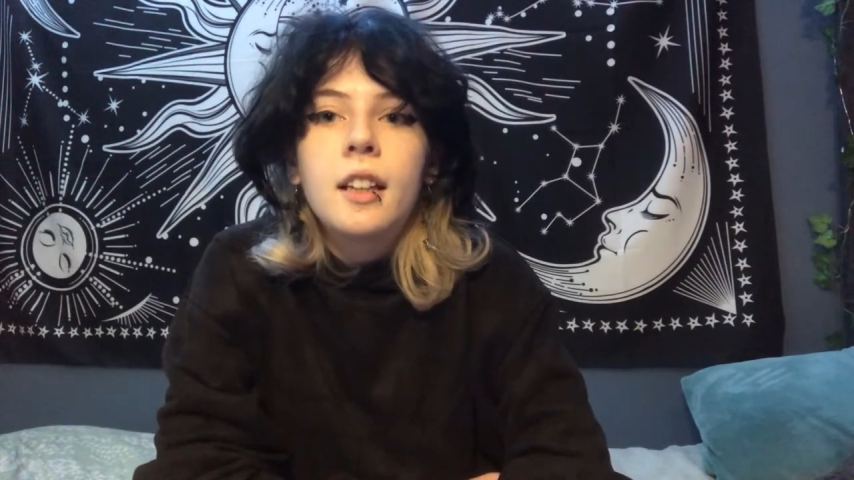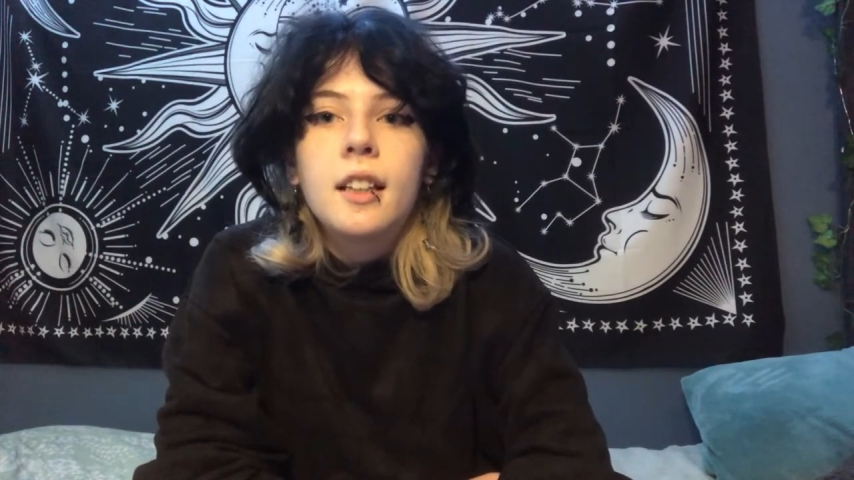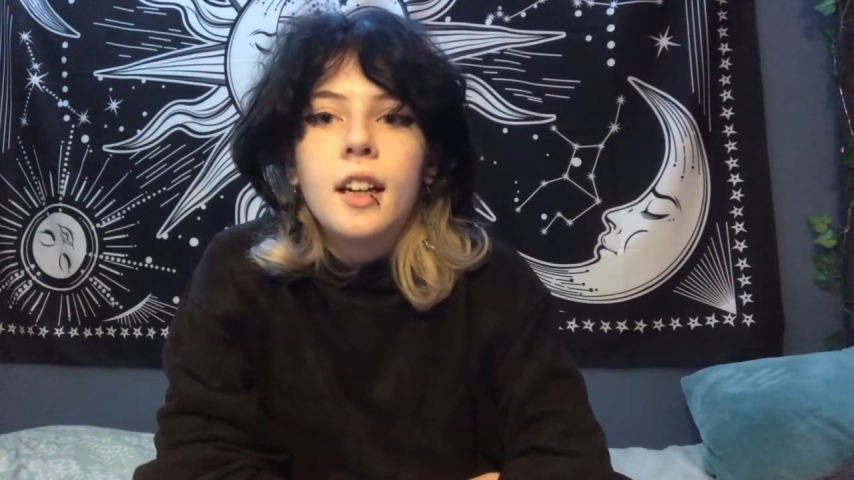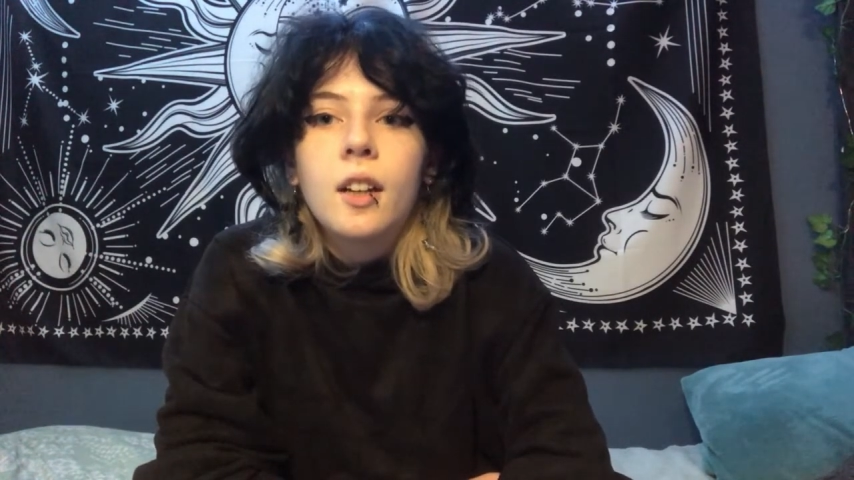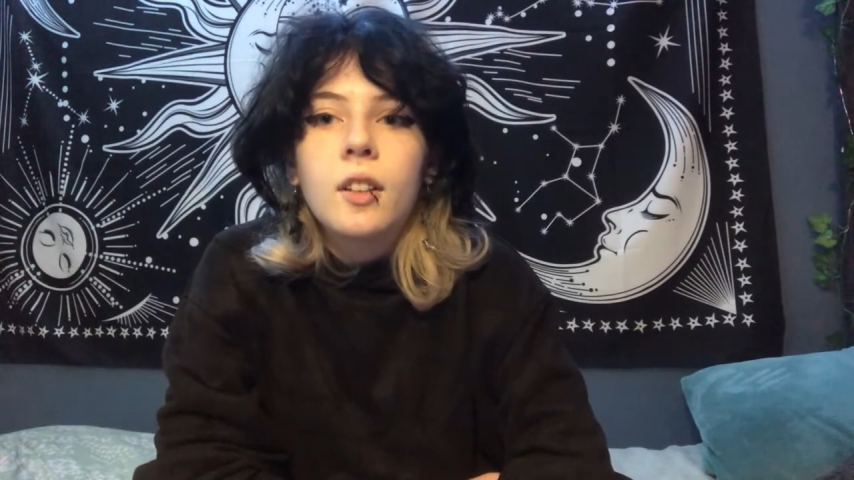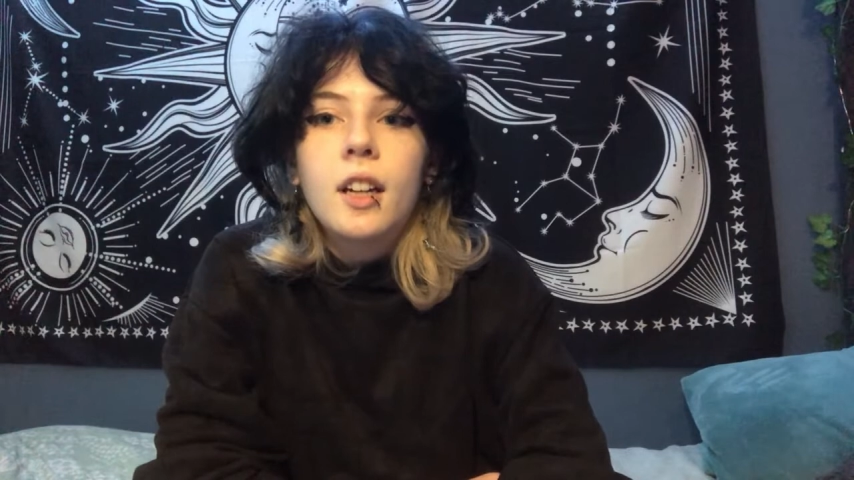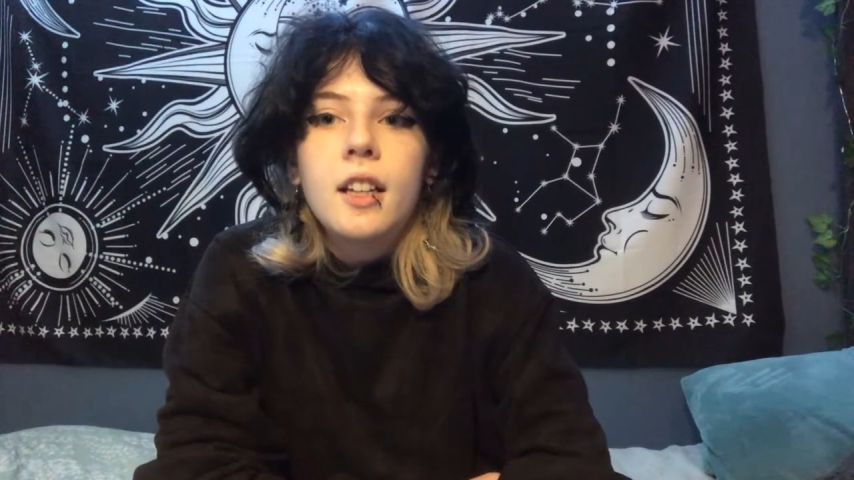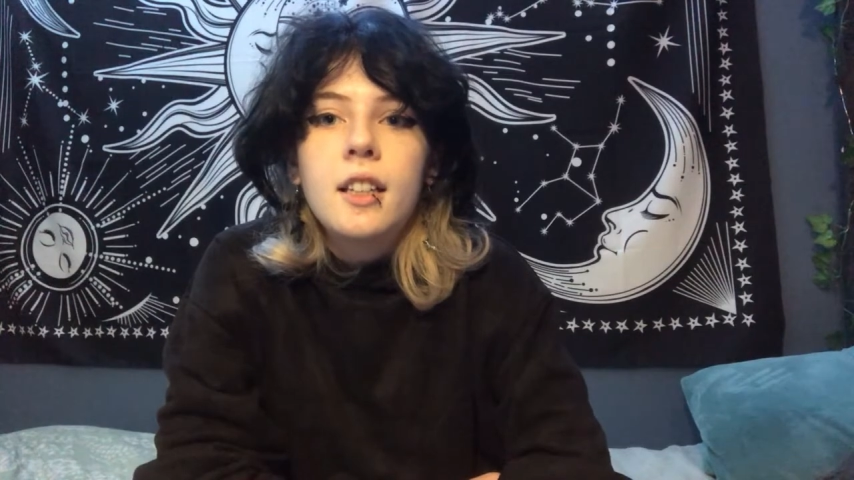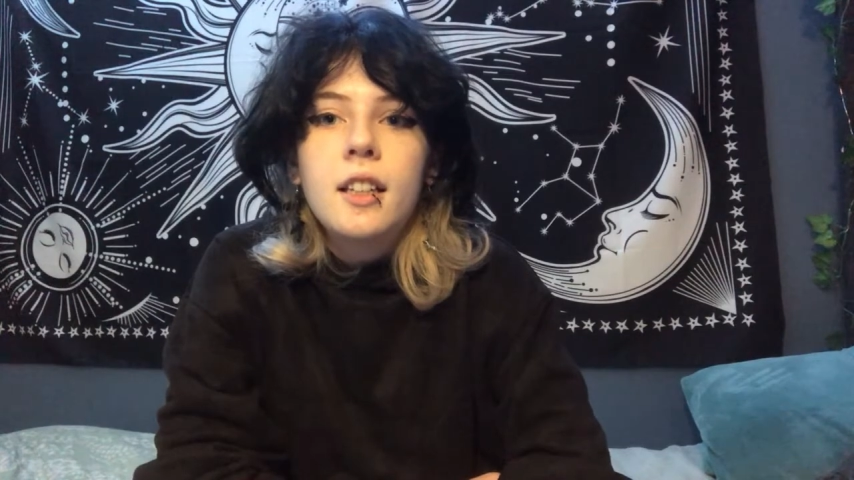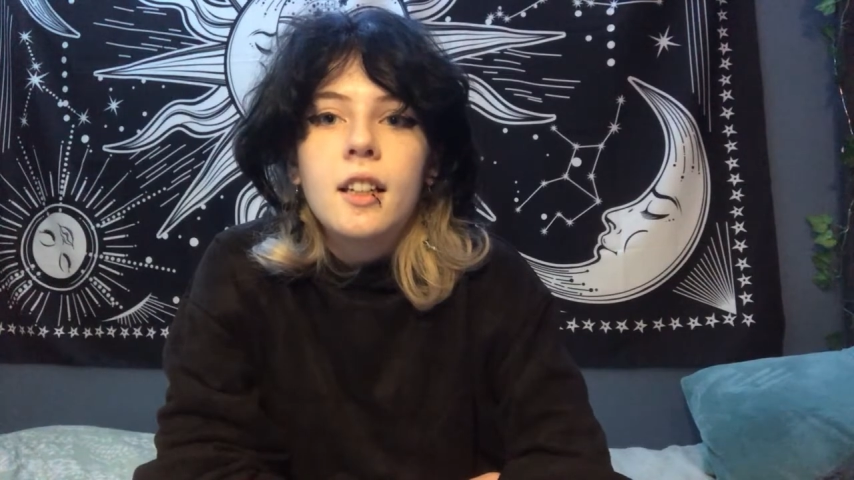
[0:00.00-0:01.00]
Now, the
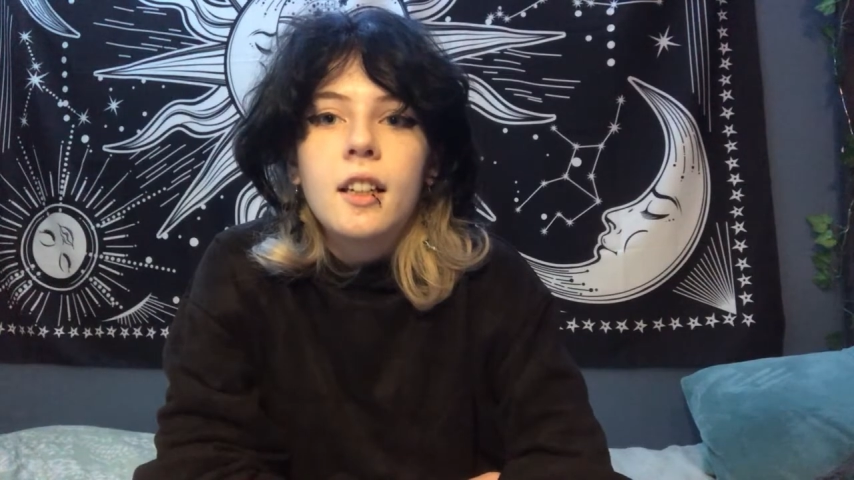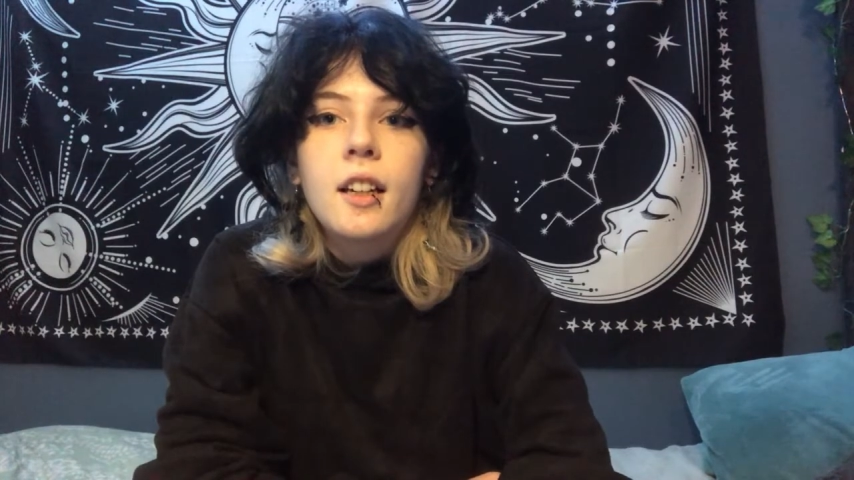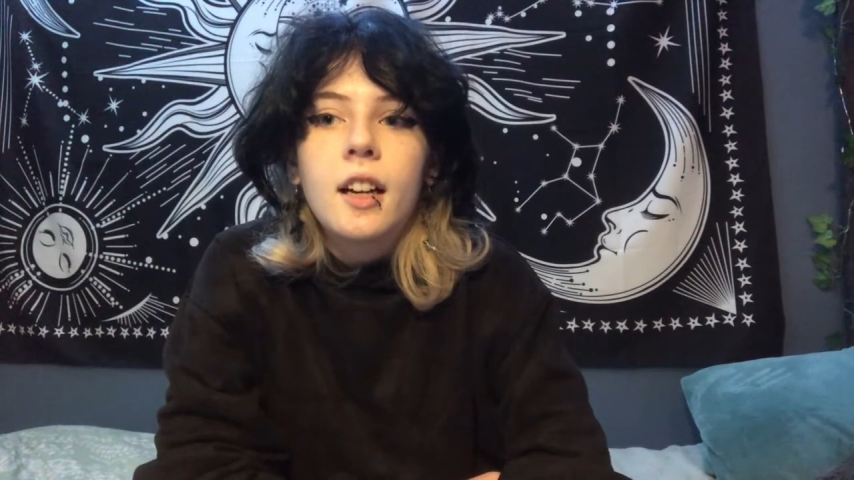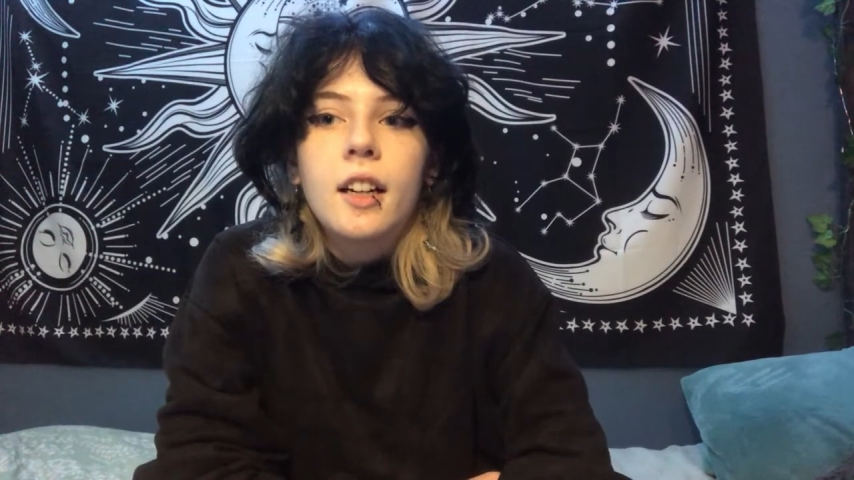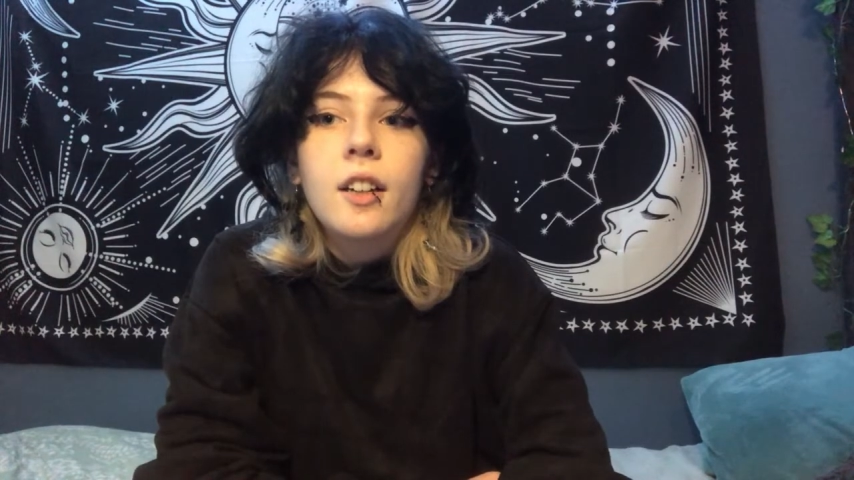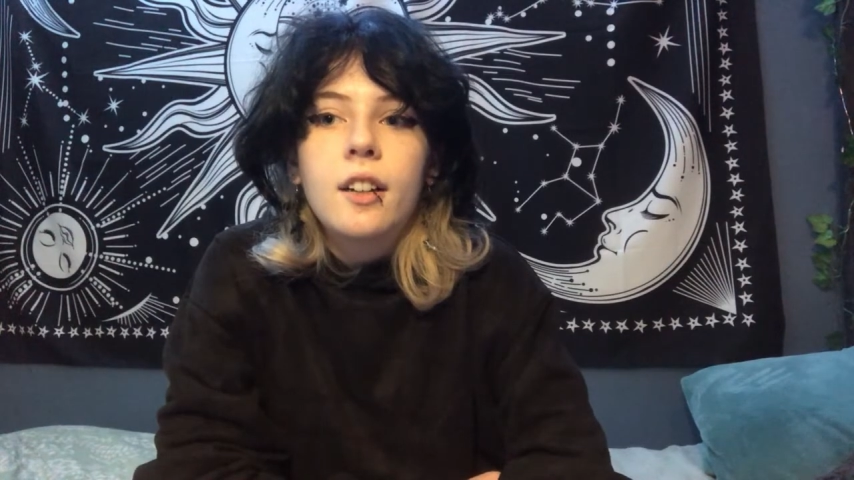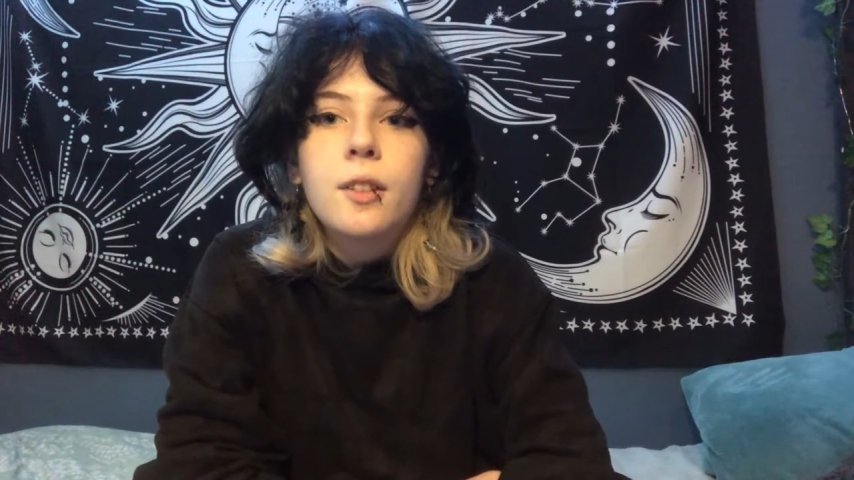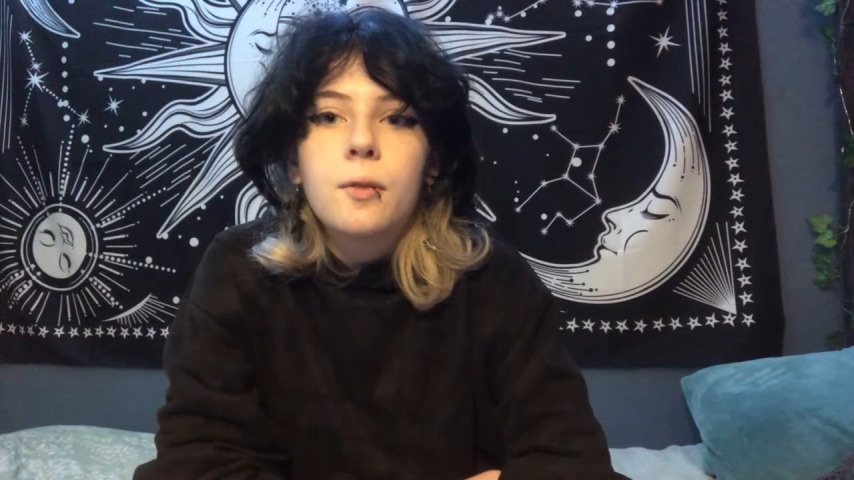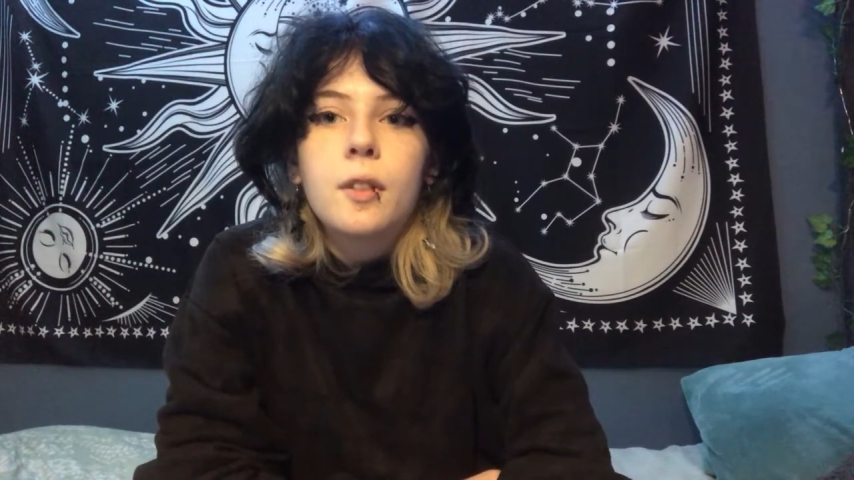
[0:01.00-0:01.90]
idea I got